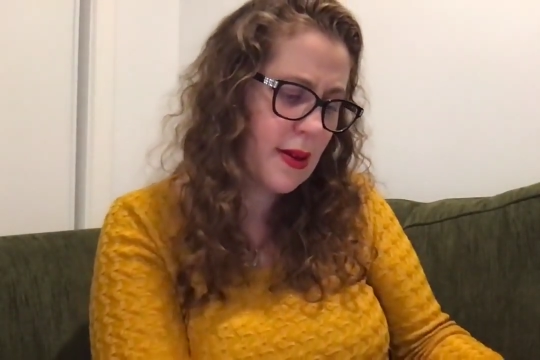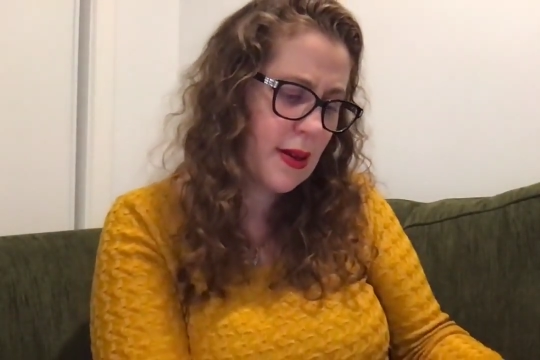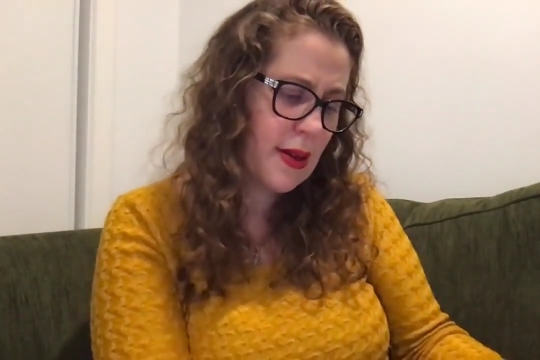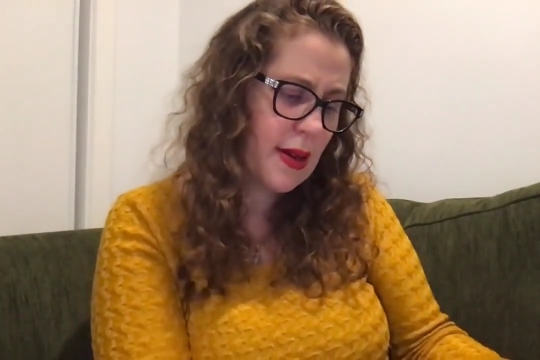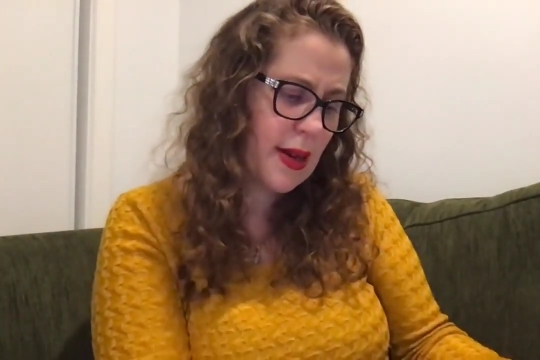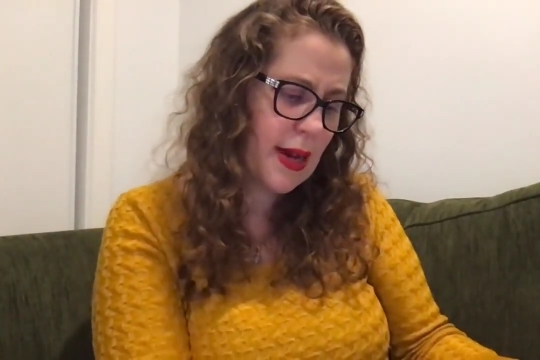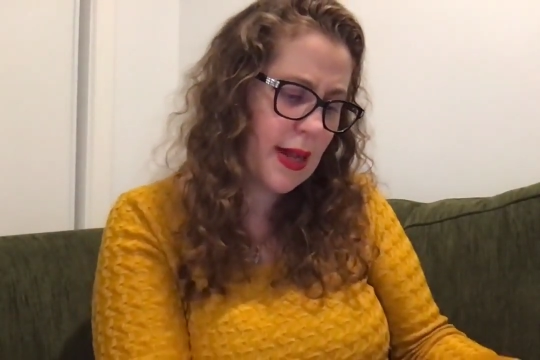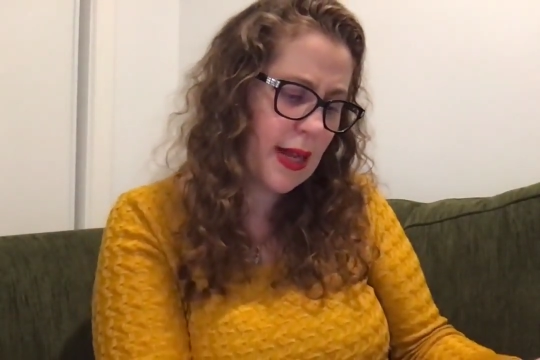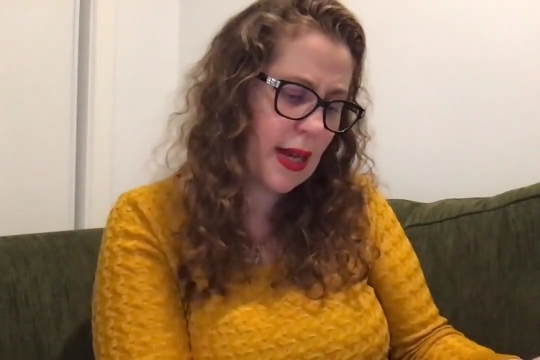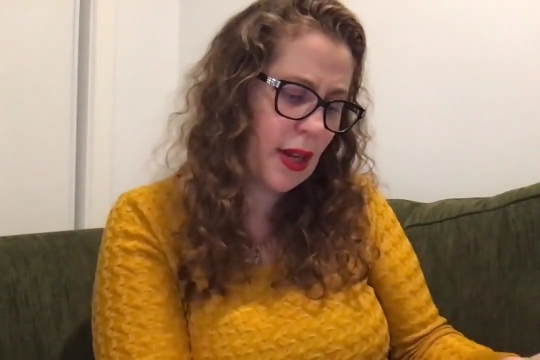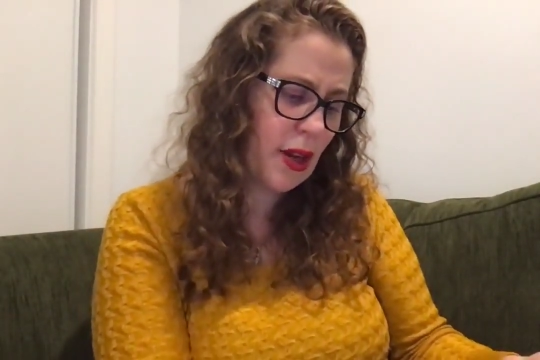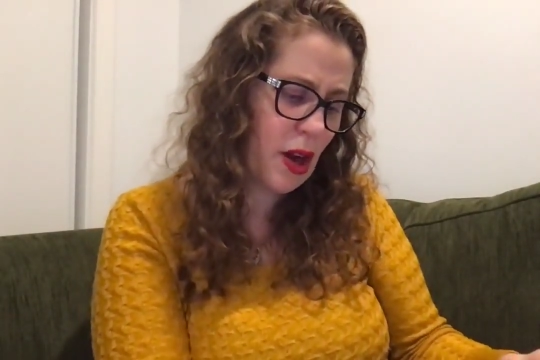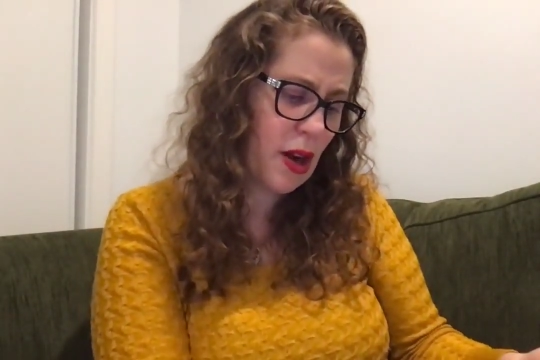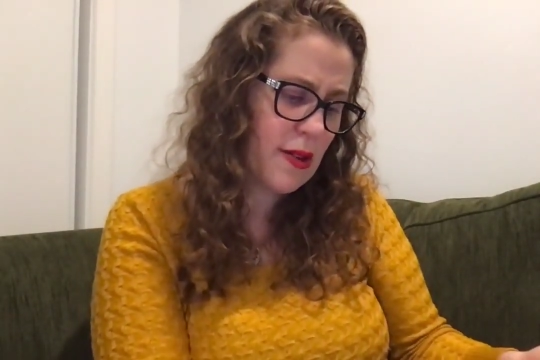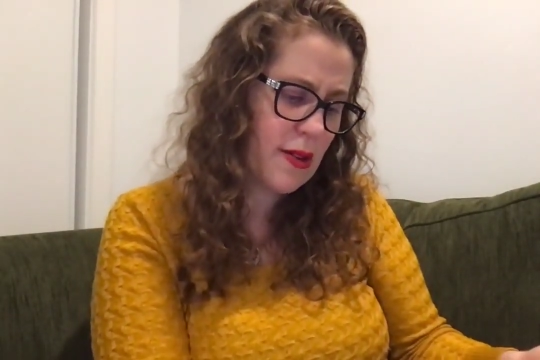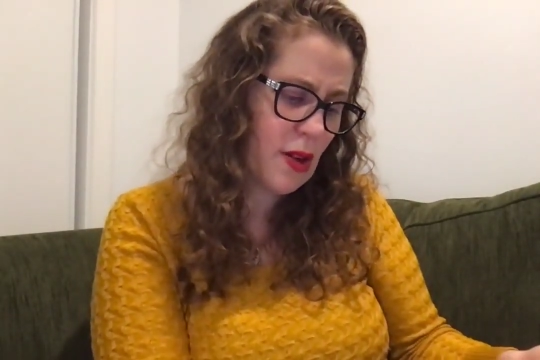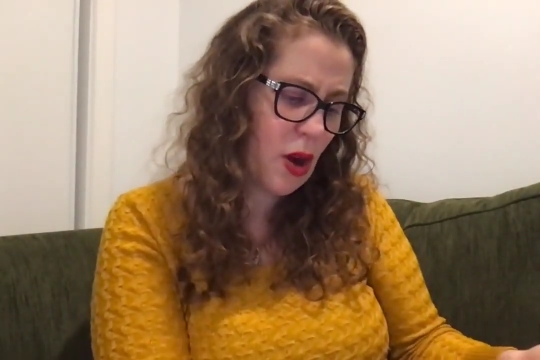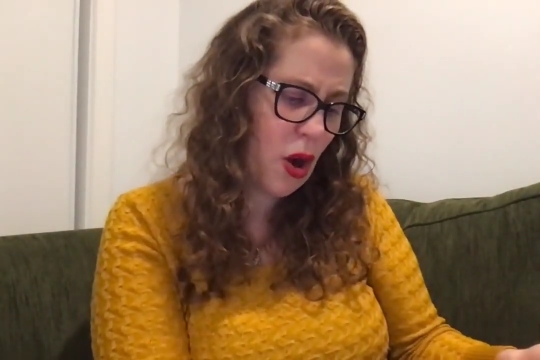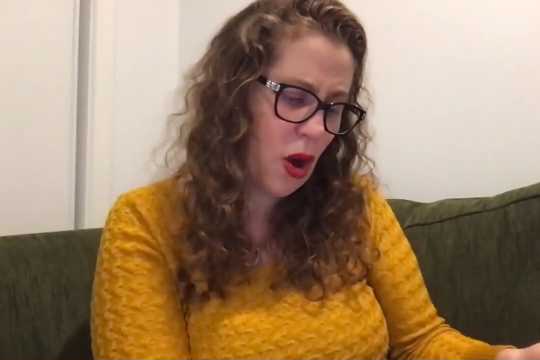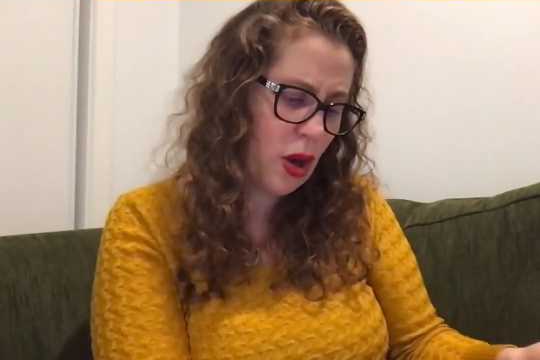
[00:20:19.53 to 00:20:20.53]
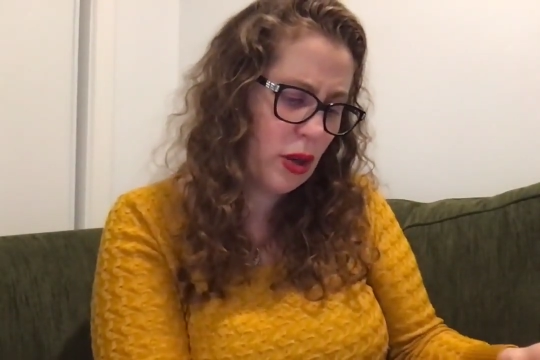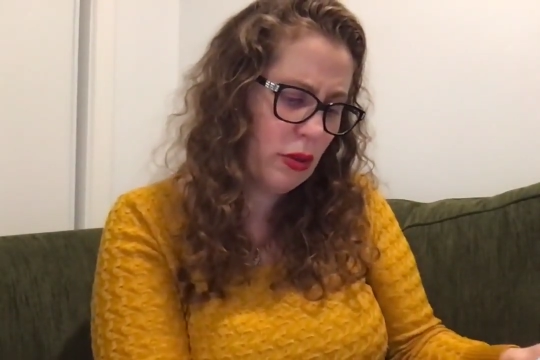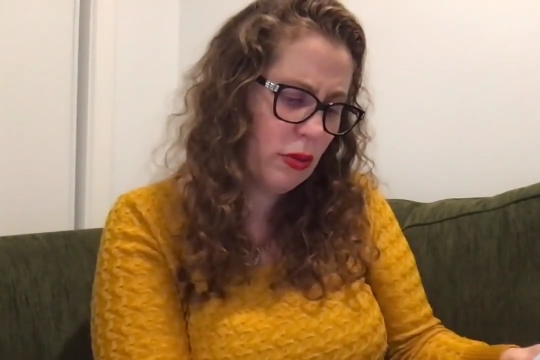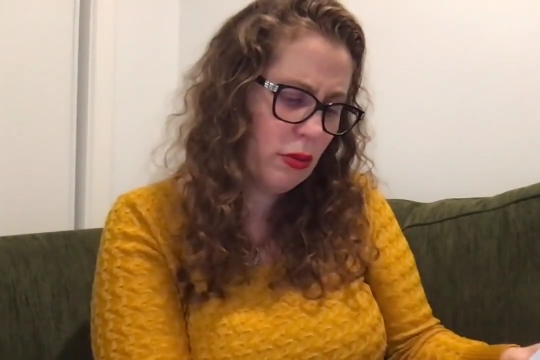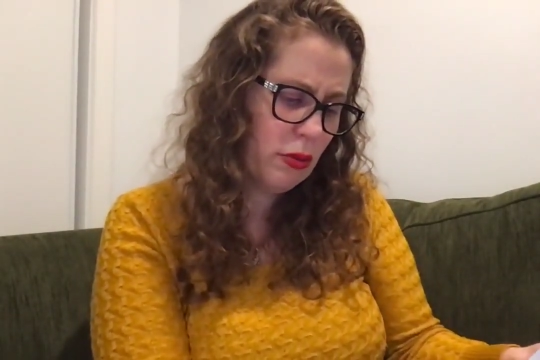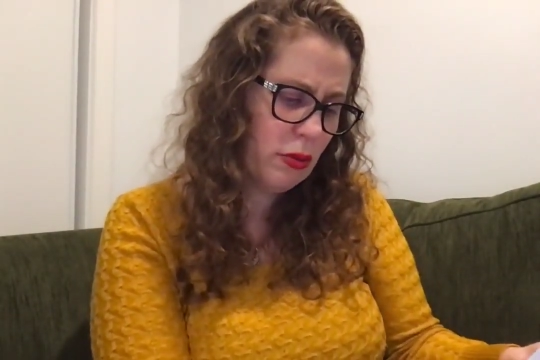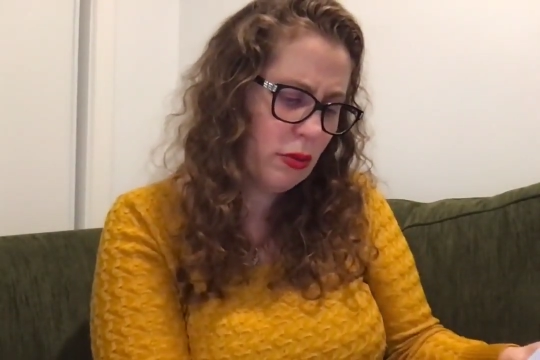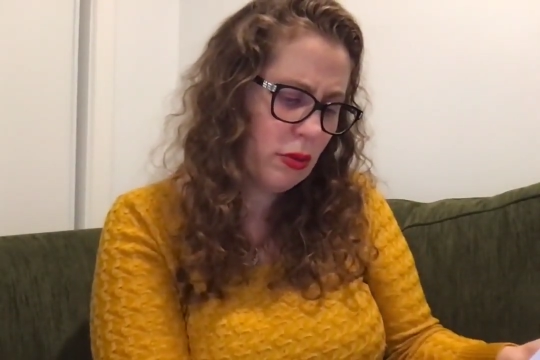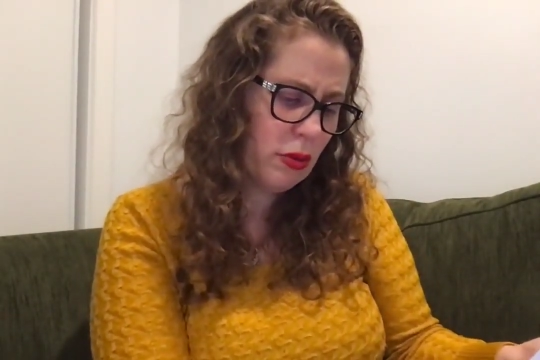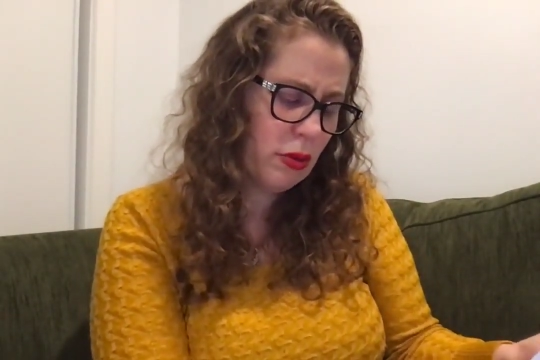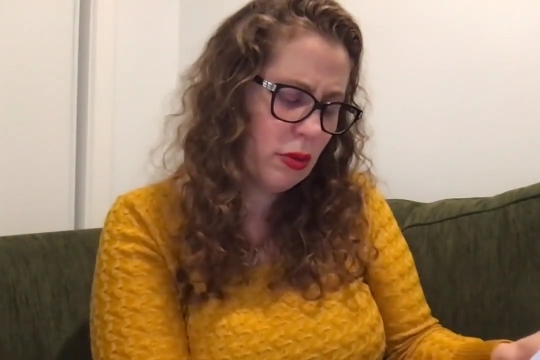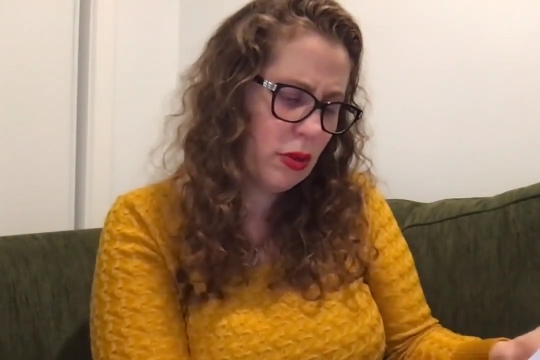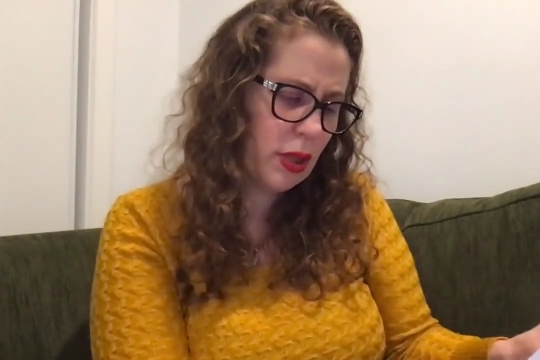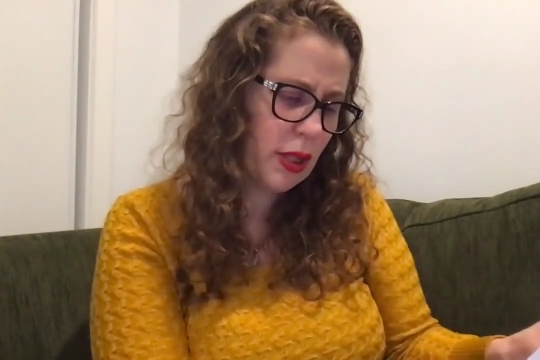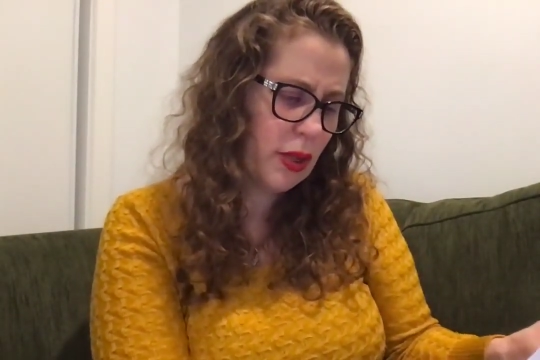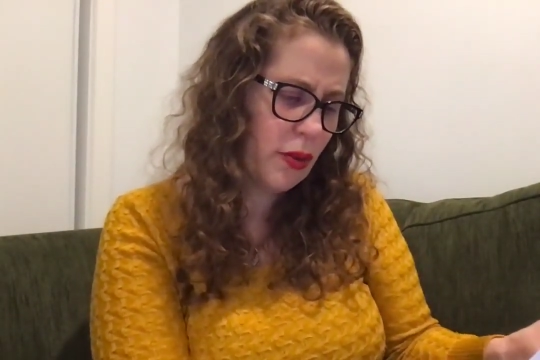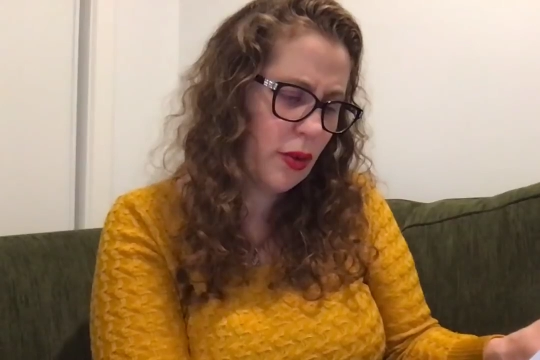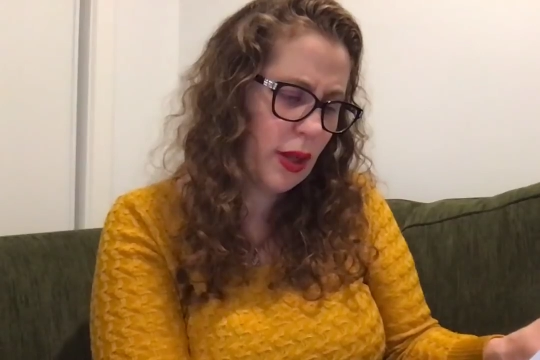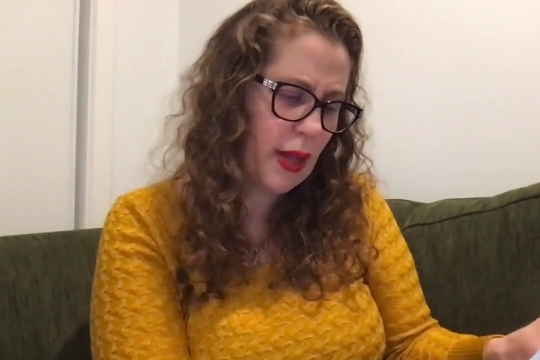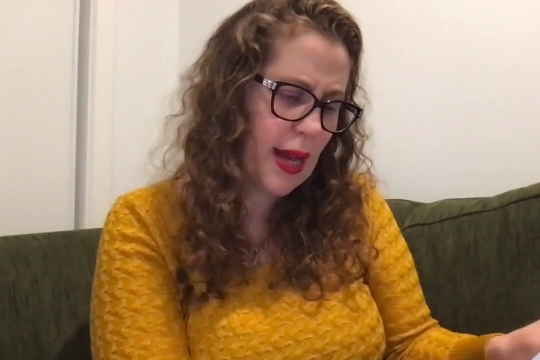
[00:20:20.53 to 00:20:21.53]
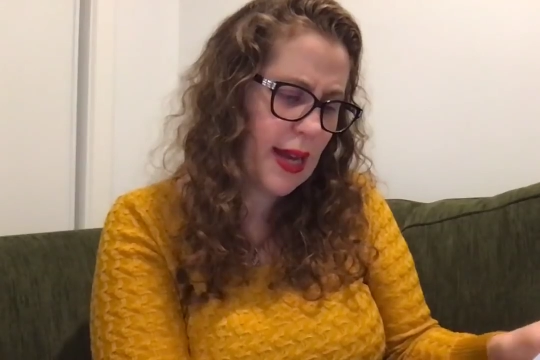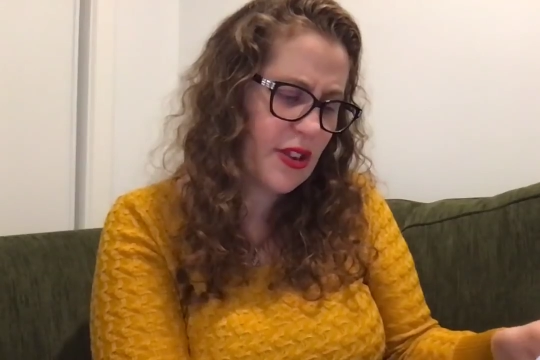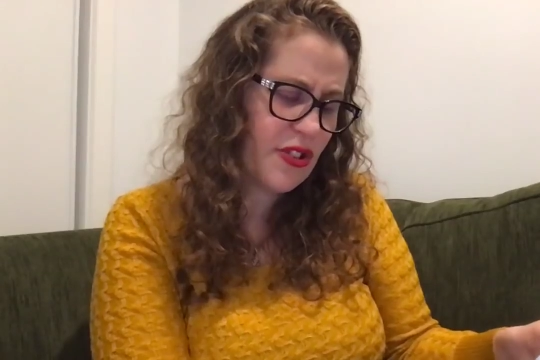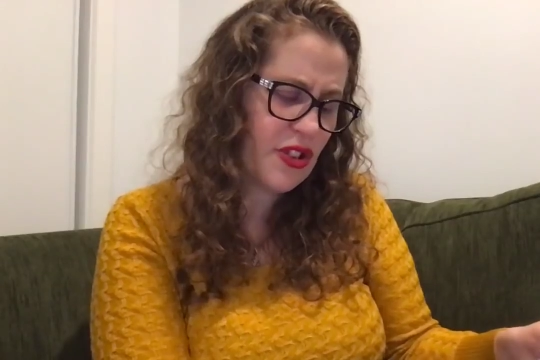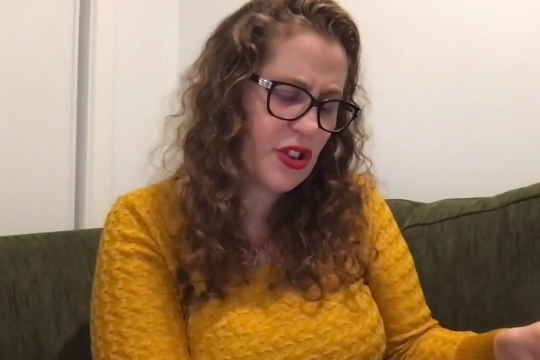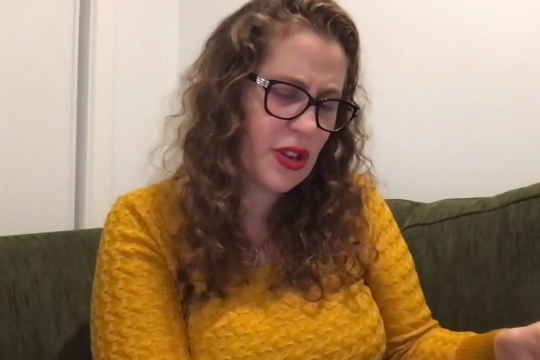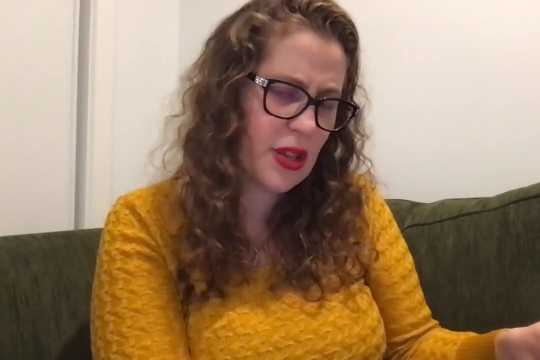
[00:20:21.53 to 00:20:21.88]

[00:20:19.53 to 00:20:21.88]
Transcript: And it goes on in relation